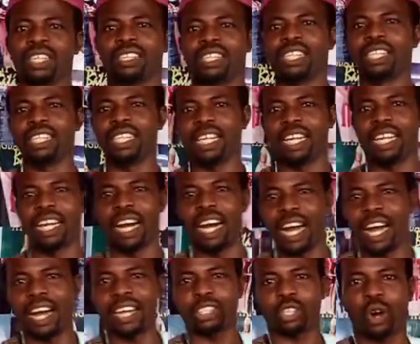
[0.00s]
in the
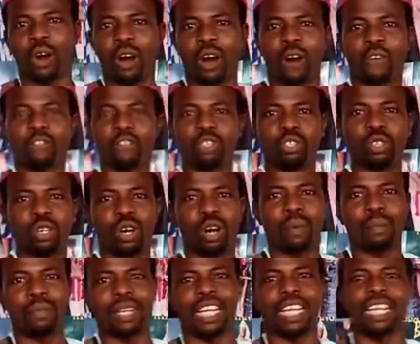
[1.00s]
art of
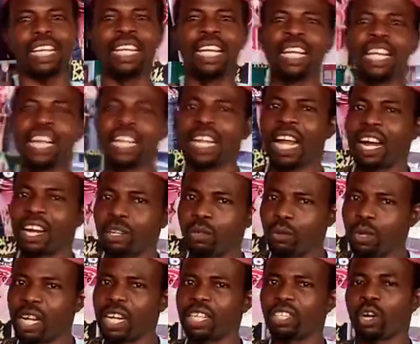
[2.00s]
drumming
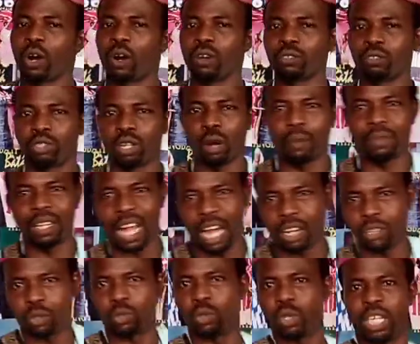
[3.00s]
language or drum
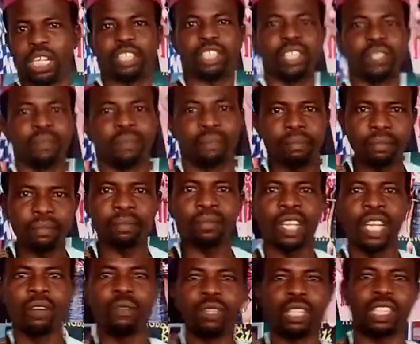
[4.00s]
language.
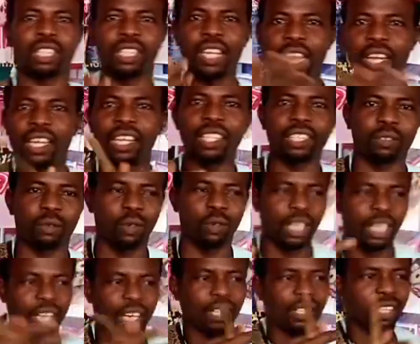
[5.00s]
We say it
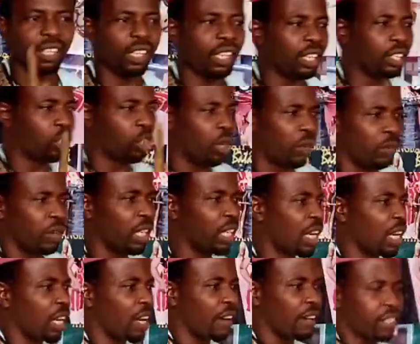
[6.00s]

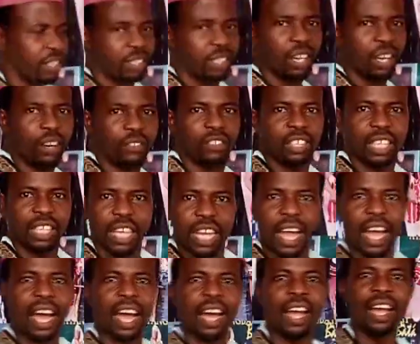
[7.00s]
within ourselves
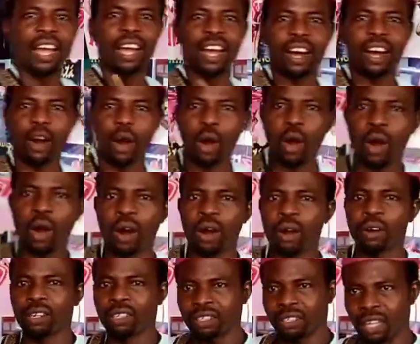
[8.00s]
there
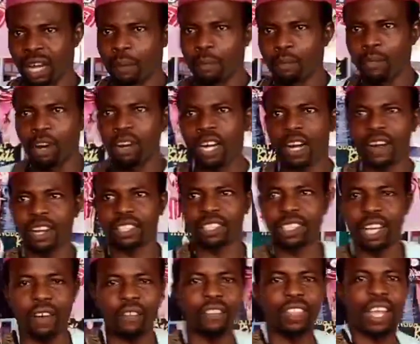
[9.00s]
or among
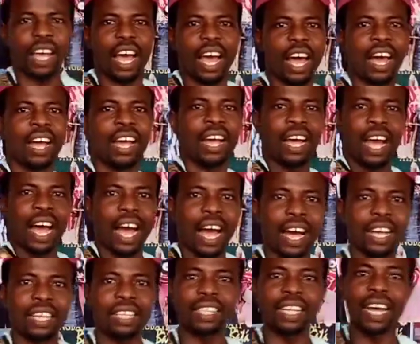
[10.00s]
ourselves there,
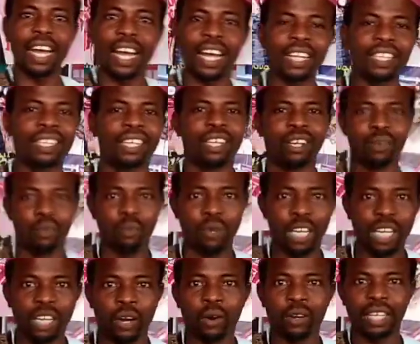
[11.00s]
and then
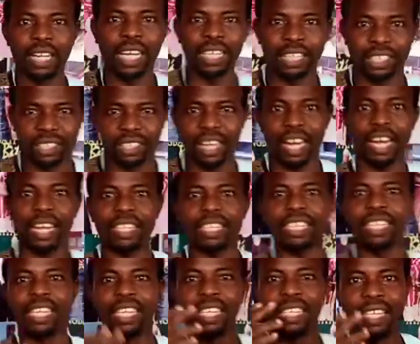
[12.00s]
we understand
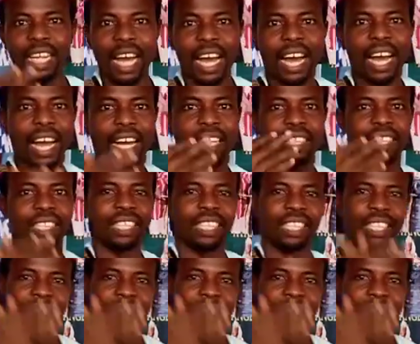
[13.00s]
that